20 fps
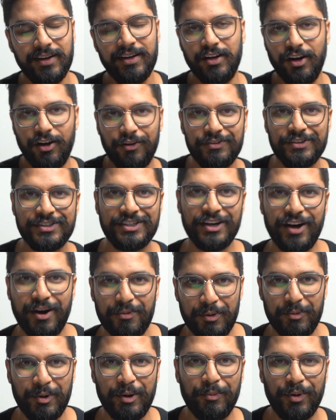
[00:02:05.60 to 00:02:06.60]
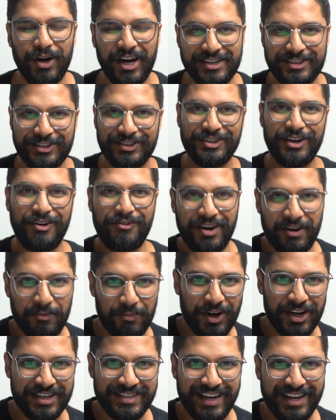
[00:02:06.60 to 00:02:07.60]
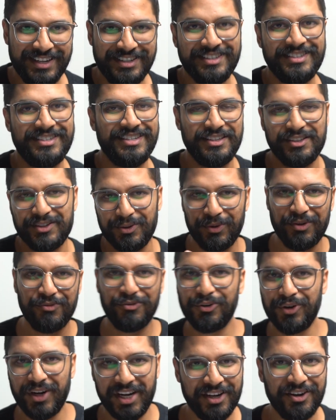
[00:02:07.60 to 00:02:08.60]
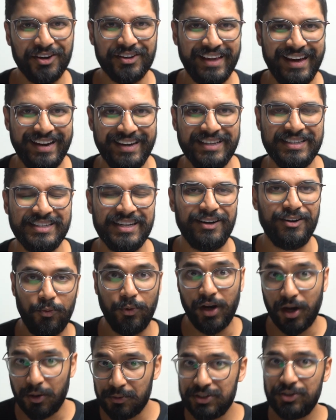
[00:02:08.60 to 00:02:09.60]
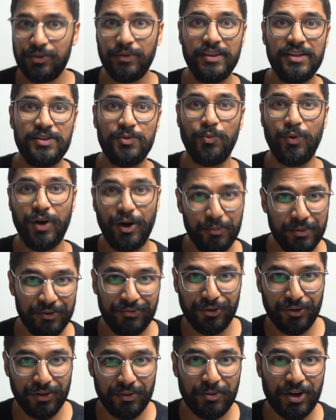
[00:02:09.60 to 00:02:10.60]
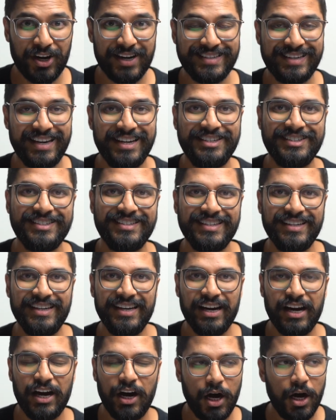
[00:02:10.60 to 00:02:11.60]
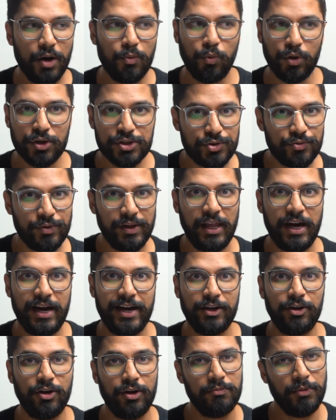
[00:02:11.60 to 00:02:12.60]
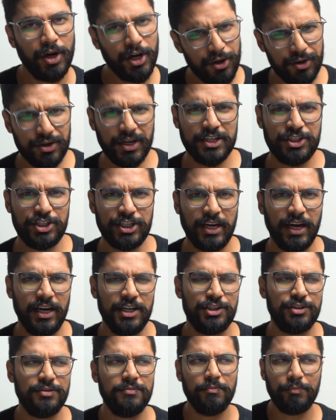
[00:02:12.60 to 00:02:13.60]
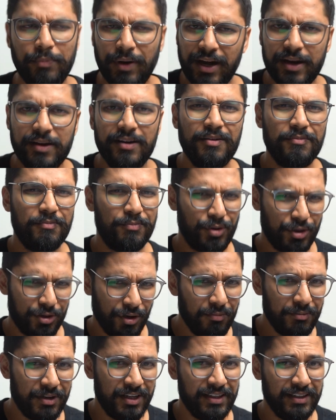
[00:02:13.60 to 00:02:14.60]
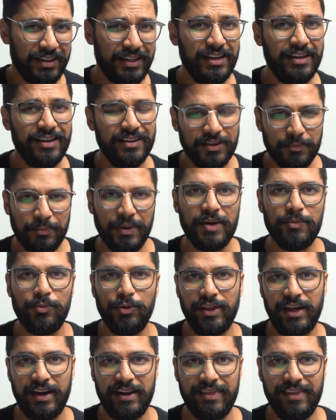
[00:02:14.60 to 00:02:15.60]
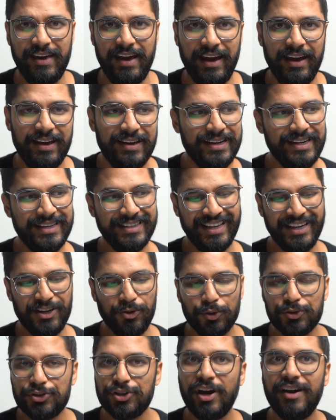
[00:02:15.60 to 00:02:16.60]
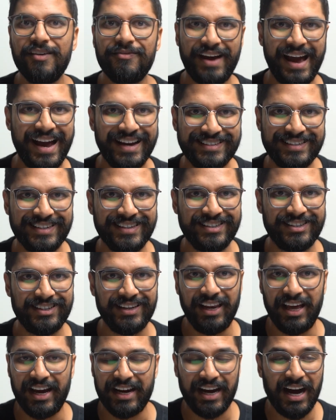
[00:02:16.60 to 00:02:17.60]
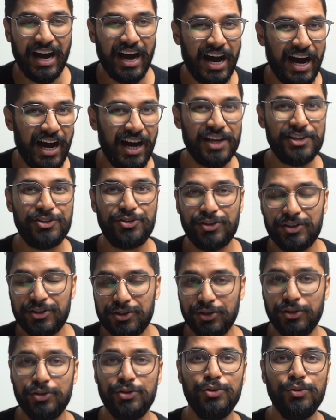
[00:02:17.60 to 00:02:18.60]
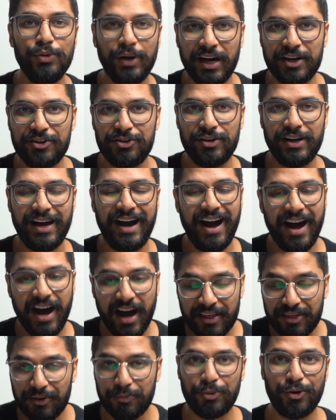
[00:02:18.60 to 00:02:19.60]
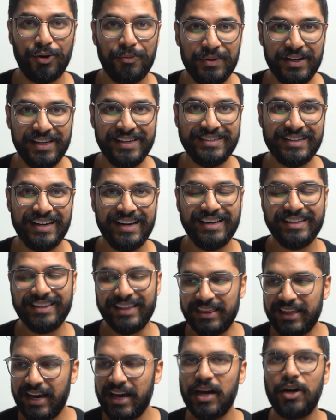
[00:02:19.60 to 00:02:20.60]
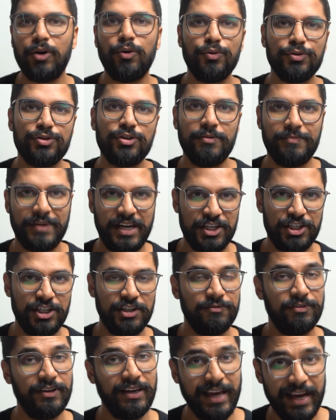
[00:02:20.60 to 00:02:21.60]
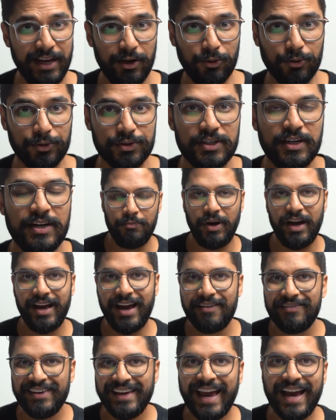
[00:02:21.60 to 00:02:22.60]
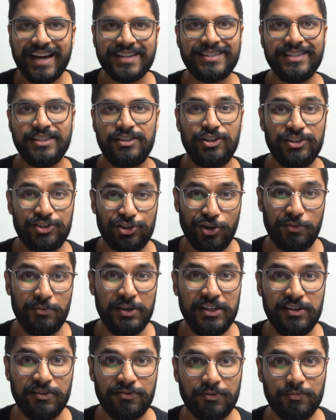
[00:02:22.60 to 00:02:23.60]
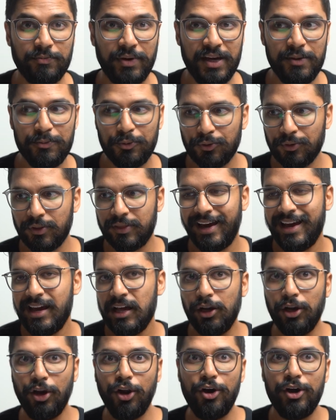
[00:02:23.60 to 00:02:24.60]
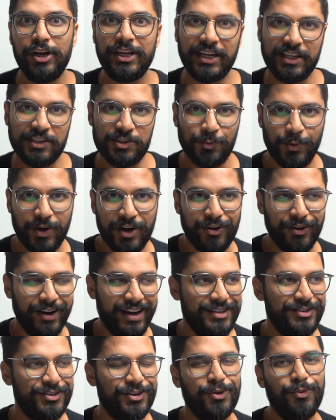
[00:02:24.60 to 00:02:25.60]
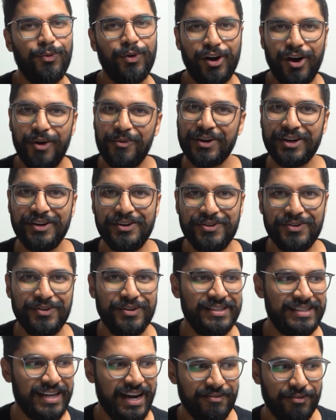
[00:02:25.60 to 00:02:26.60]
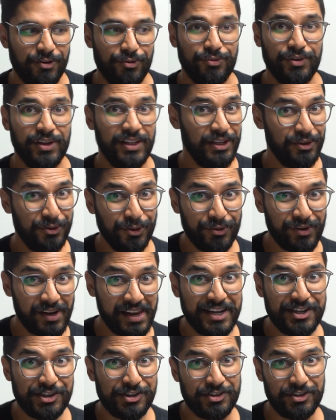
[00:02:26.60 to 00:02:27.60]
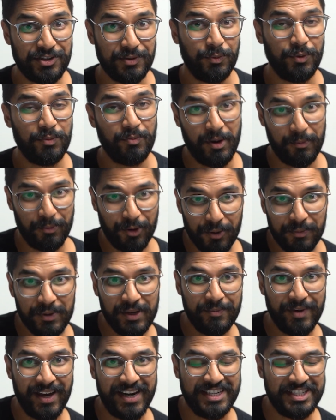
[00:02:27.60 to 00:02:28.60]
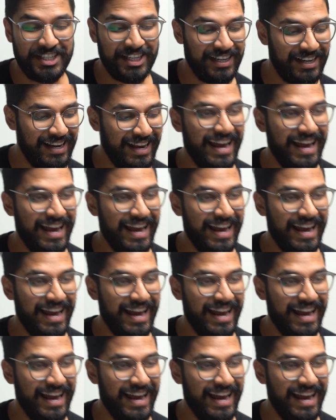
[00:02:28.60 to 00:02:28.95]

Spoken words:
Now, obviously I'm a bit biased because I run a buyer's agency, so we've already got that intel. When I was doing this well before the buyer's agency, I was relying on my own education, but predominantly the people that are there. They also have access to like 100 to 200 other properties that they are also managing for landlords. By having access to so many different people, they are learning as well. And so what I want to do is have a really good relationship with my property manager,